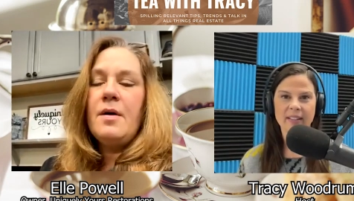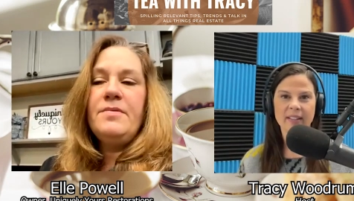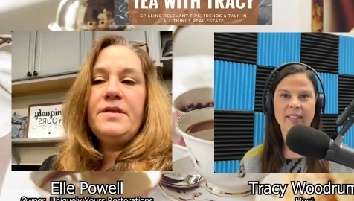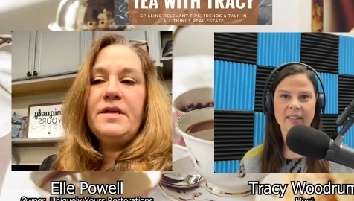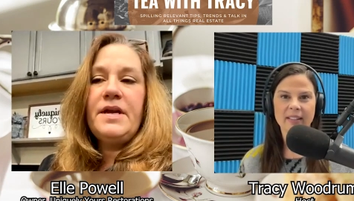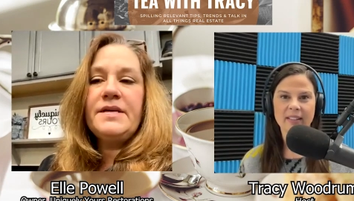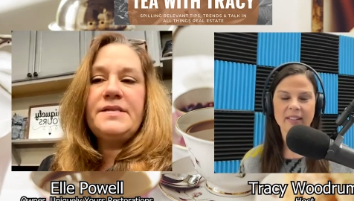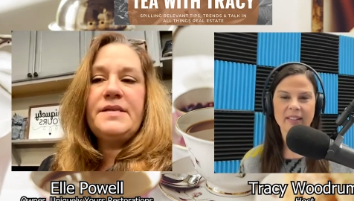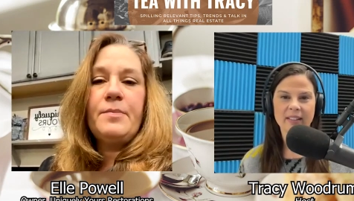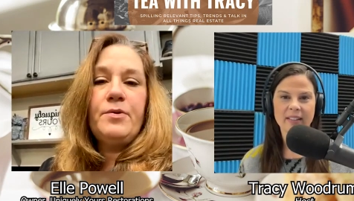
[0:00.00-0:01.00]
Speaker 1: um, then the
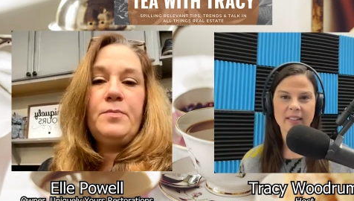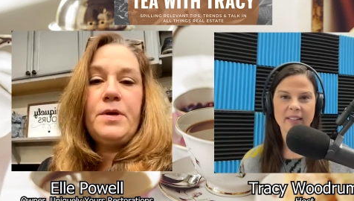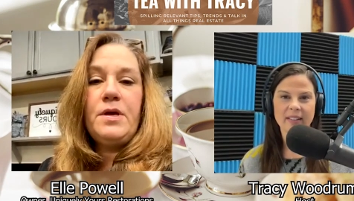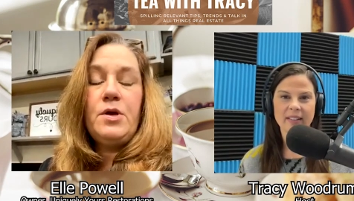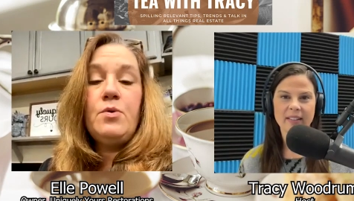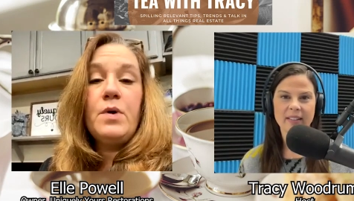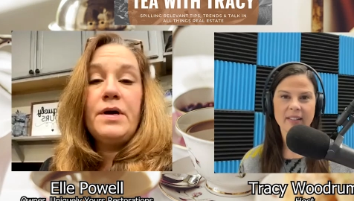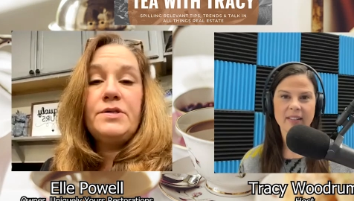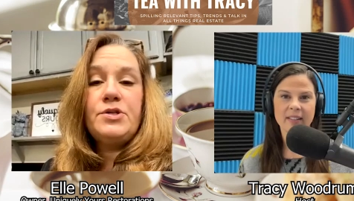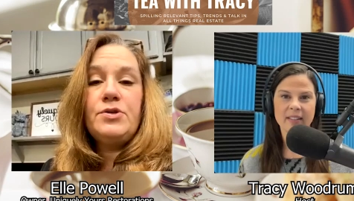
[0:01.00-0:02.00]
next step would be you
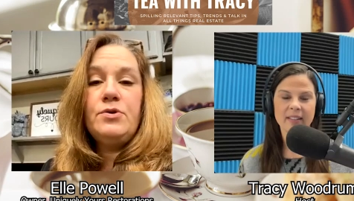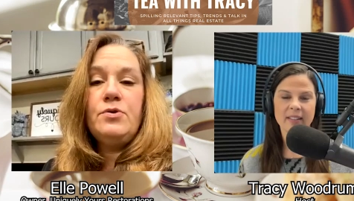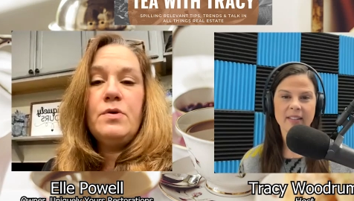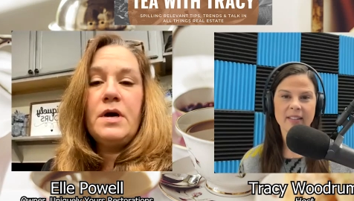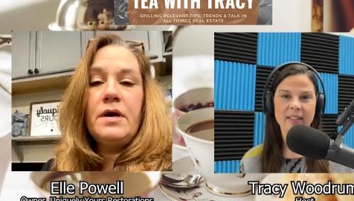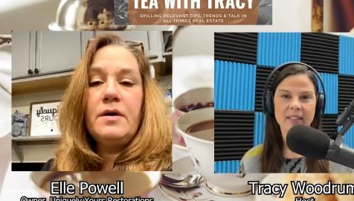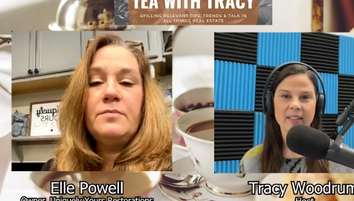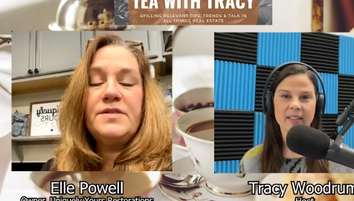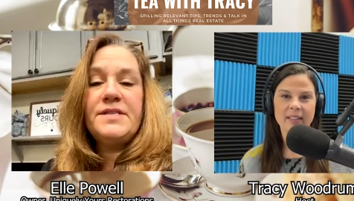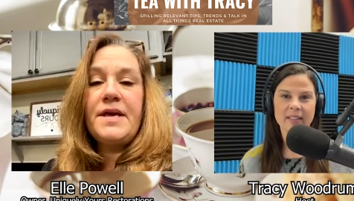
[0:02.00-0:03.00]
want to
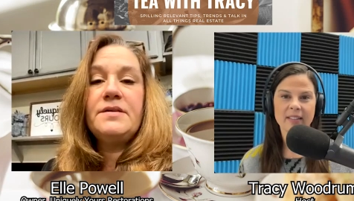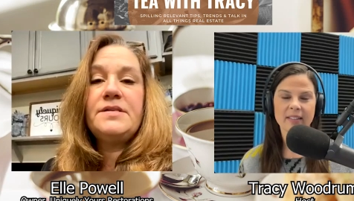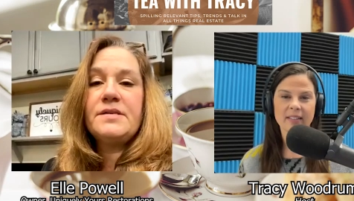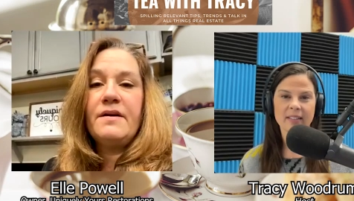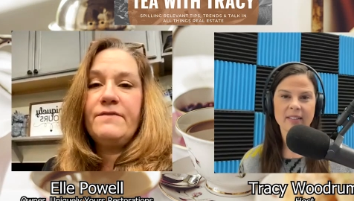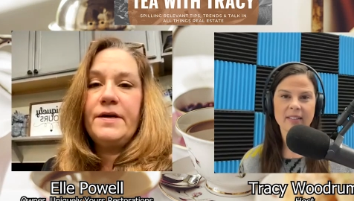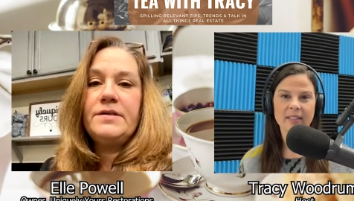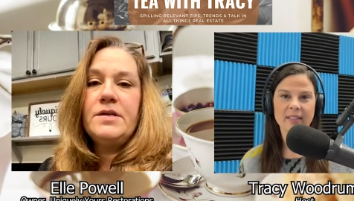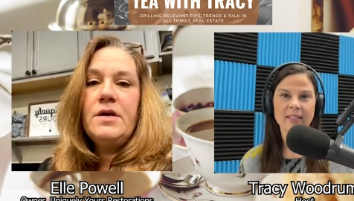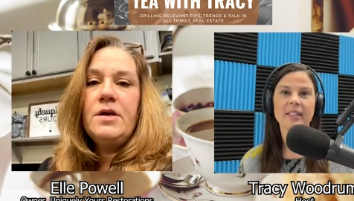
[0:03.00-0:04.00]
um, sand scuff
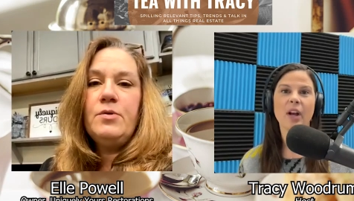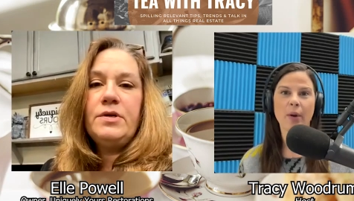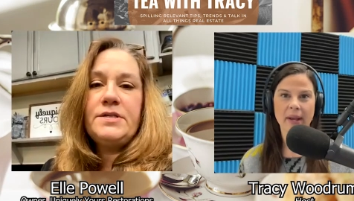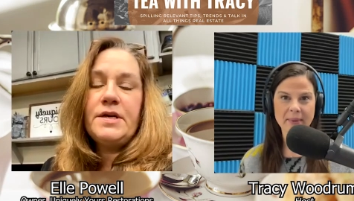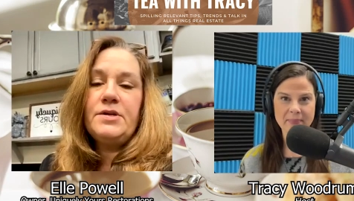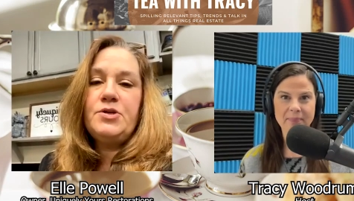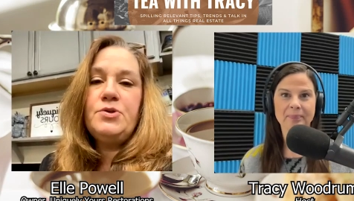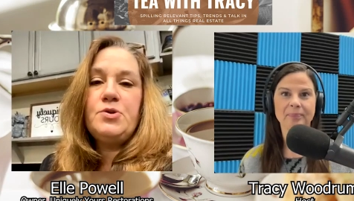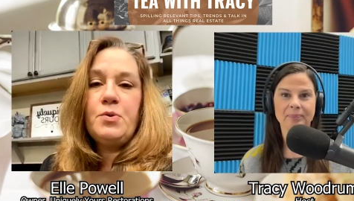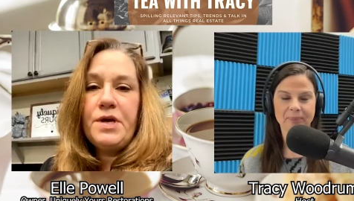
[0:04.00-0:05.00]
it. Okay. You want to take a
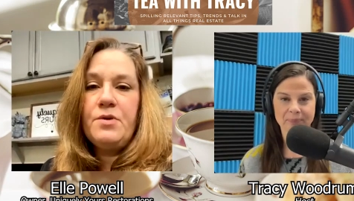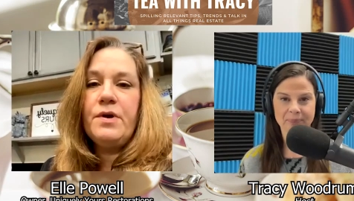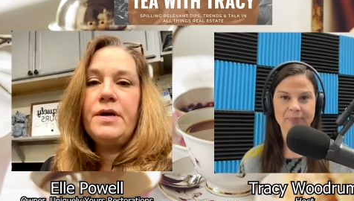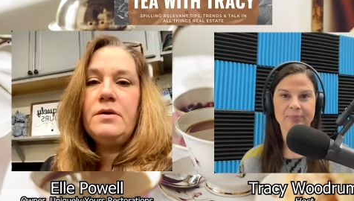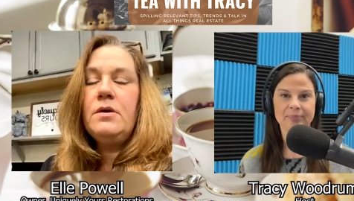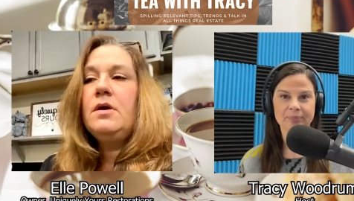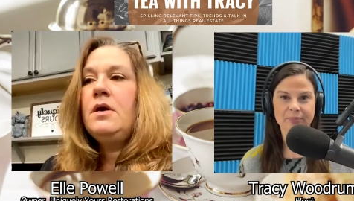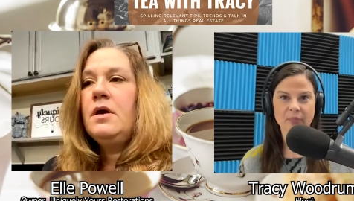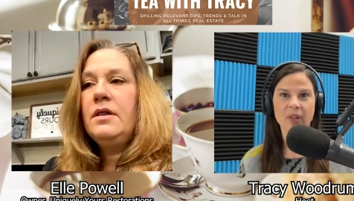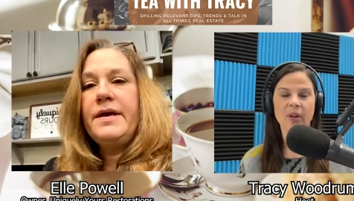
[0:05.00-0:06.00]
220 grit.
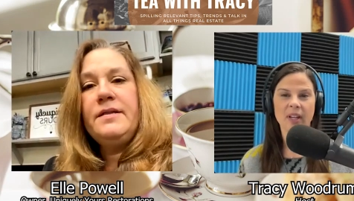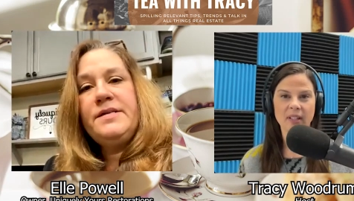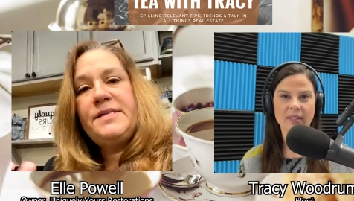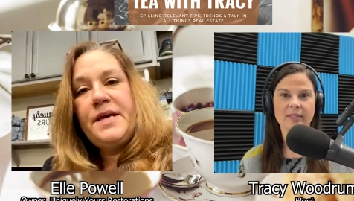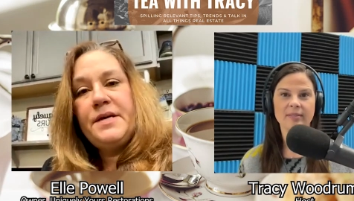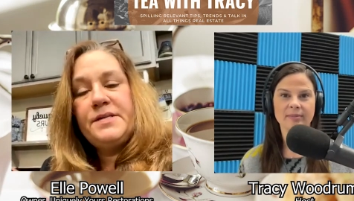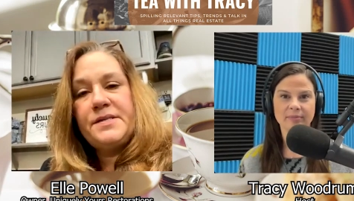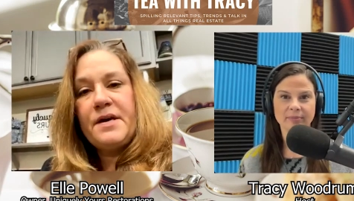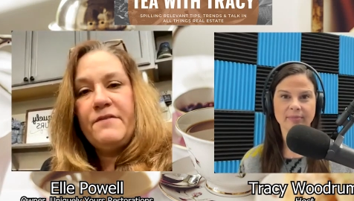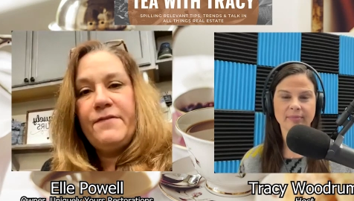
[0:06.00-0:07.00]
Okay. Lightly sand
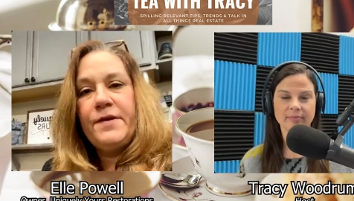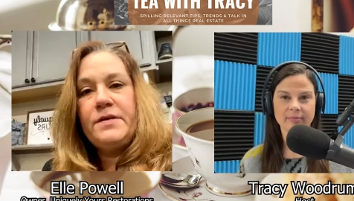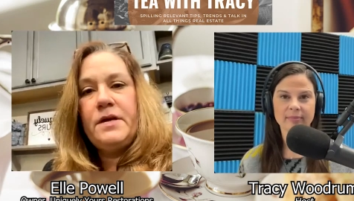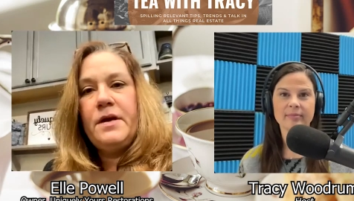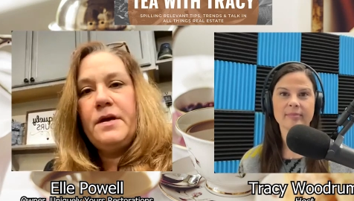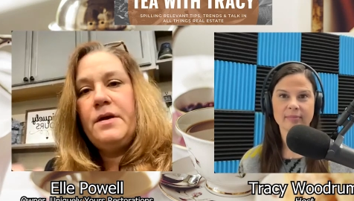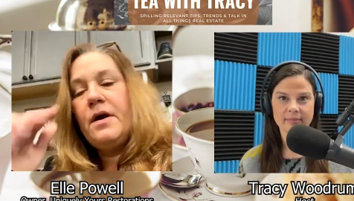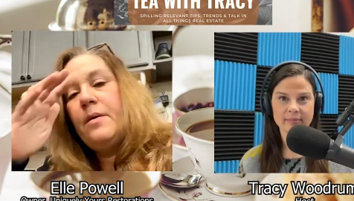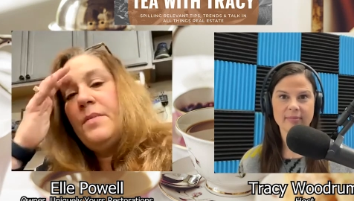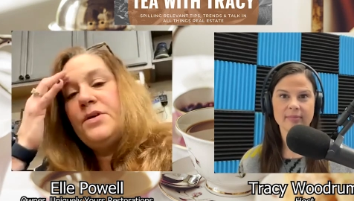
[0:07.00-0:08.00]
scuff it and
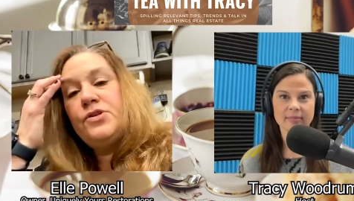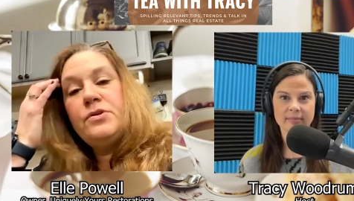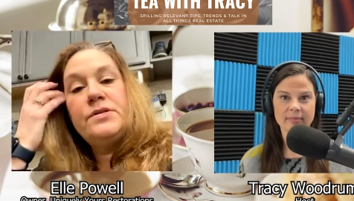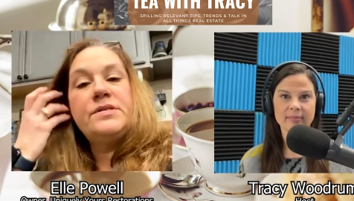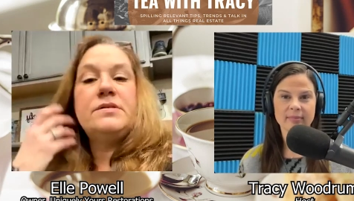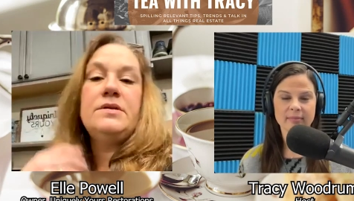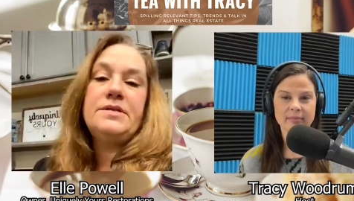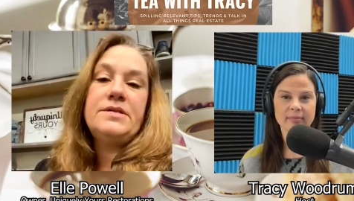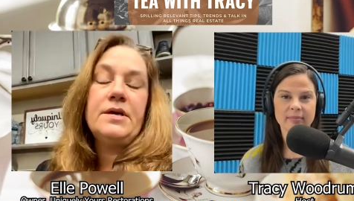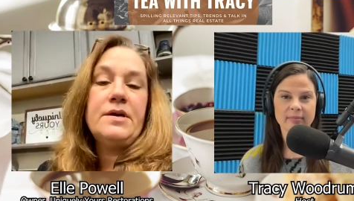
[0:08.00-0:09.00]
uh, make sure it's
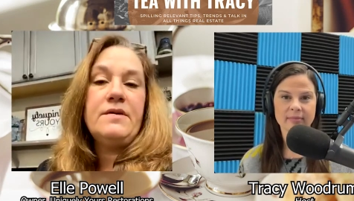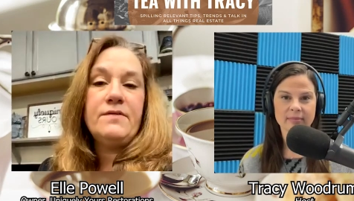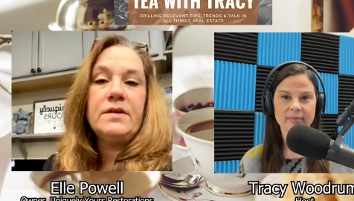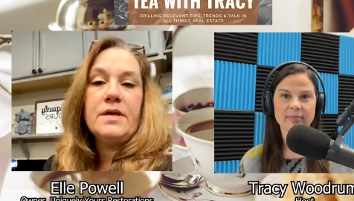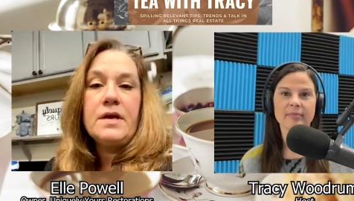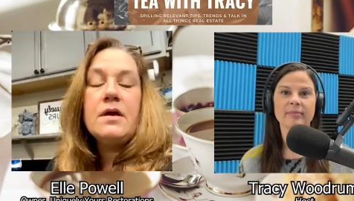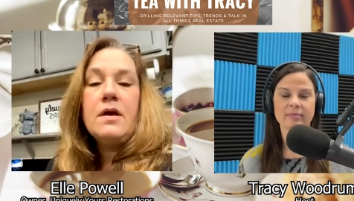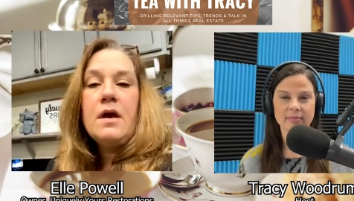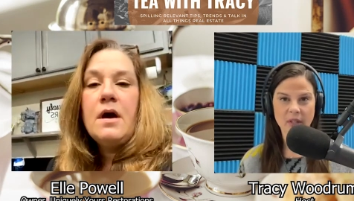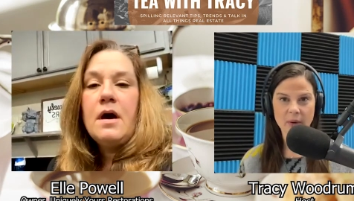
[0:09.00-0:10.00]
it's done evenly.
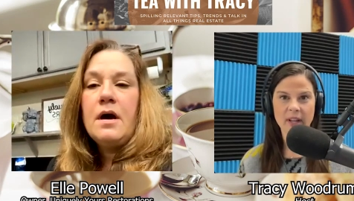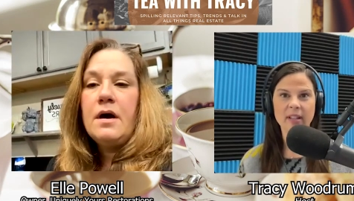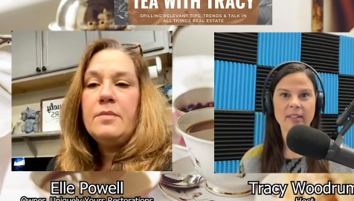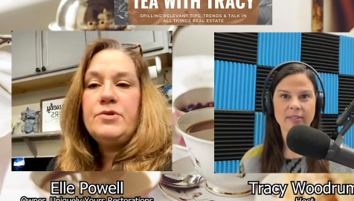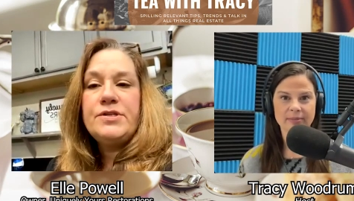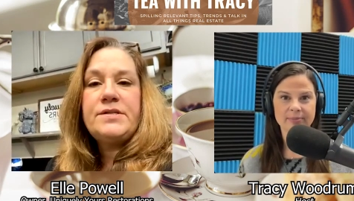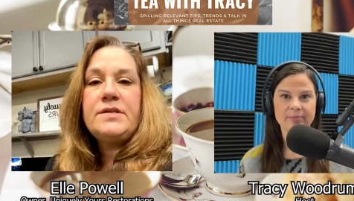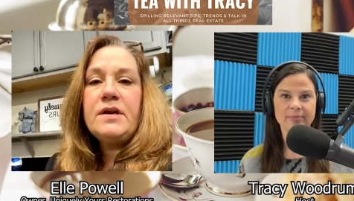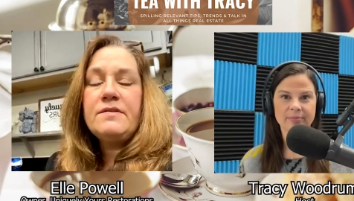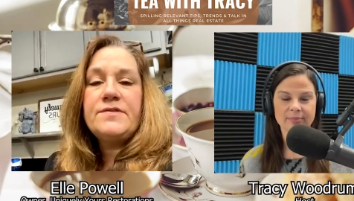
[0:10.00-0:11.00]
Okay. Um, just
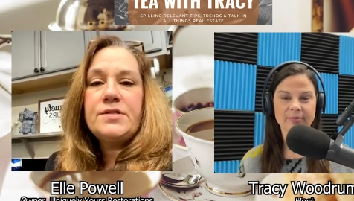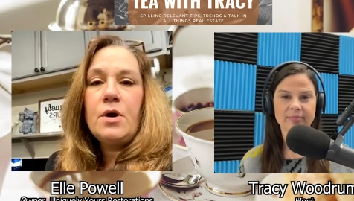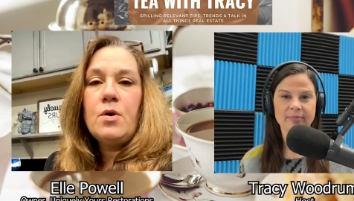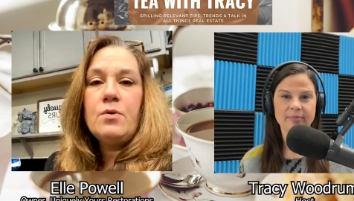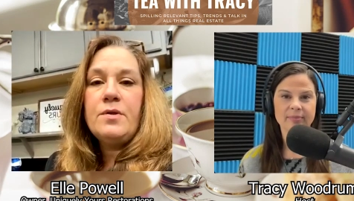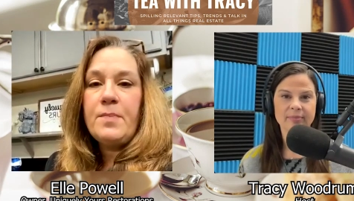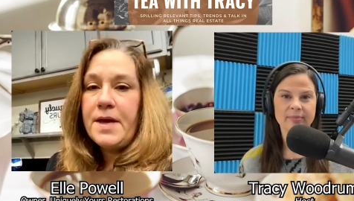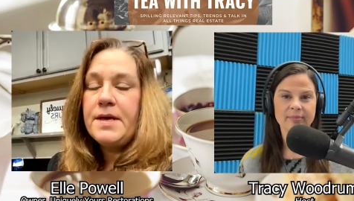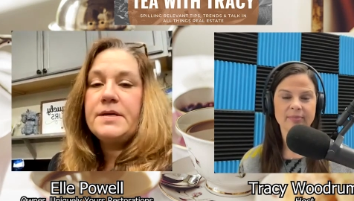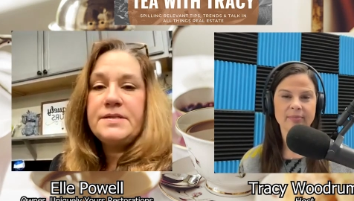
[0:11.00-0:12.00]
enough so the
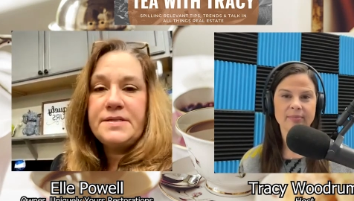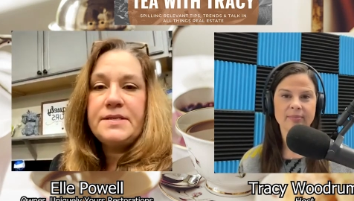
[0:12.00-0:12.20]
paint can